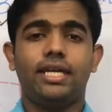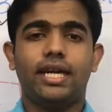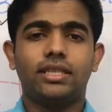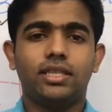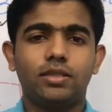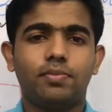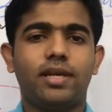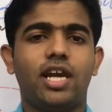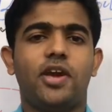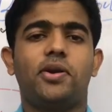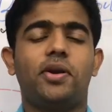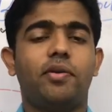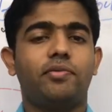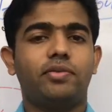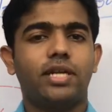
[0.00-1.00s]
like this, my line
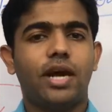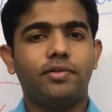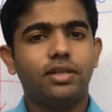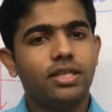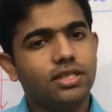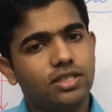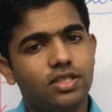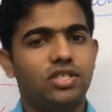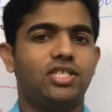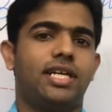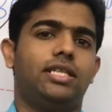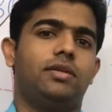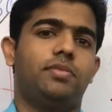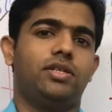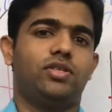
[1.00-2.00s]
of gravity is
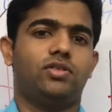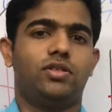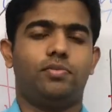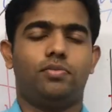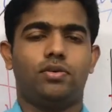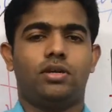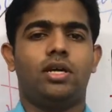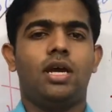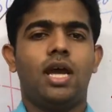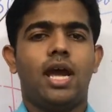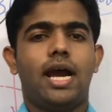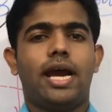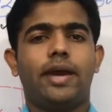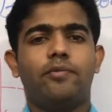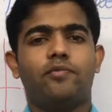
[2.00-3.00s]
inside the base of support.
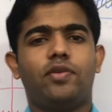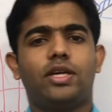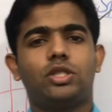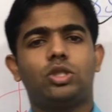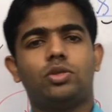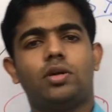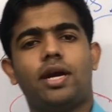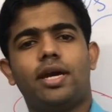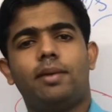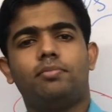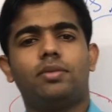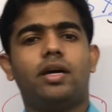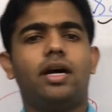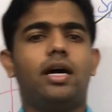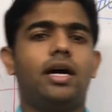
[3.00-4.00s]
I am flex I
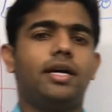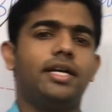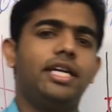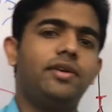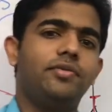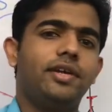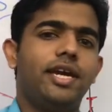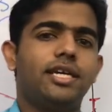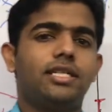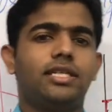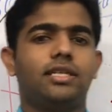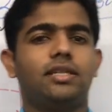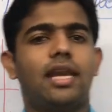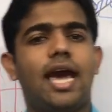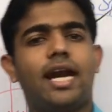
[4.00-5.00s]
am uh,
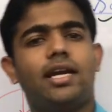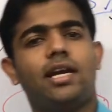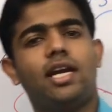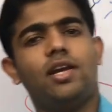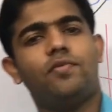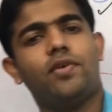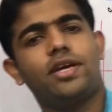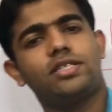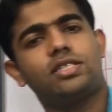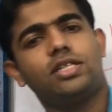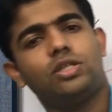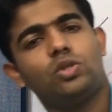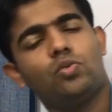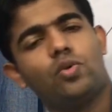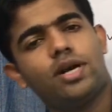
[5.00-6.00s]
deviating, laterally
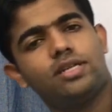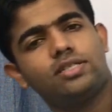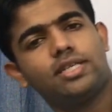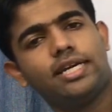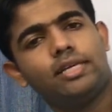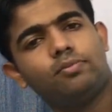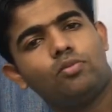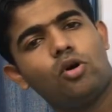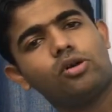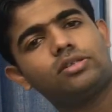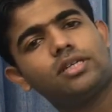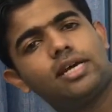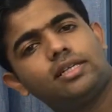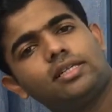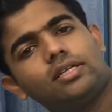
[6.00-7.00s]
flexing to one side more
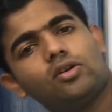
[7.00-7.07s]
than the